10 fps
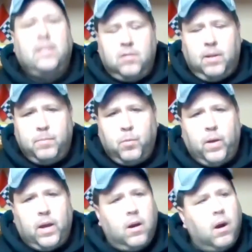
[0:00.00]
It slipped
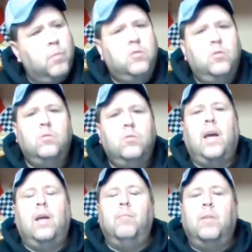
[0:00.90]
away. Car was too
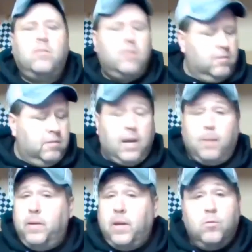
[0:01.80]
tight. Missed the
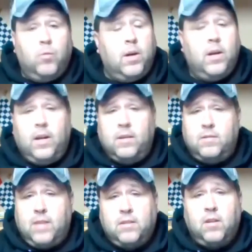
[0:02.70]
setup. It is what it
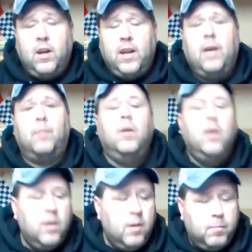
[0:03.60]
is. That's on him.
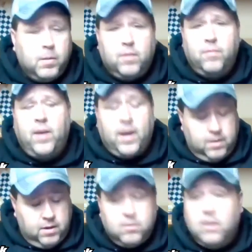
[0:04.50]
But the
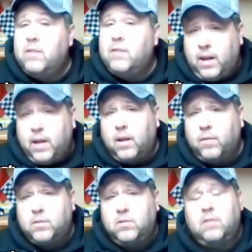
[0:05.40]
fact is he's had a
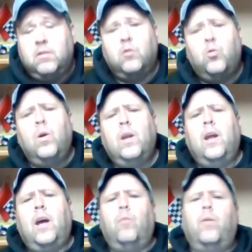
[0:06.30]
hell of a season.
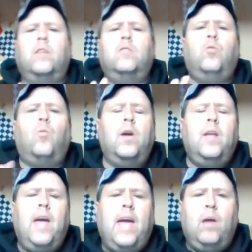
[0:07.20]
29 wins,
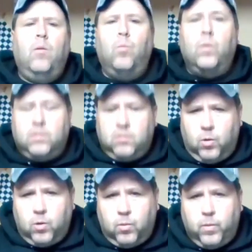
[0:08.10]
28
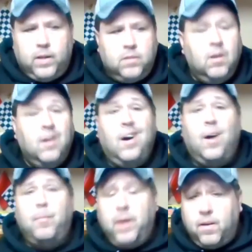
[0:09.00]
WISSOTA wins,
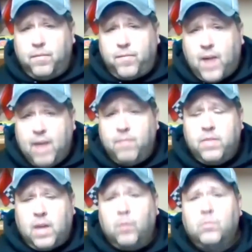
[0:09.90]
a pair of
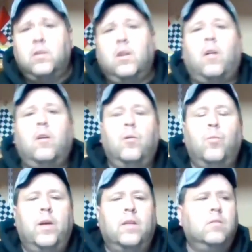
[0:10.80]
$5,000
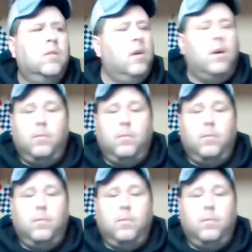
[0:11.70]
to win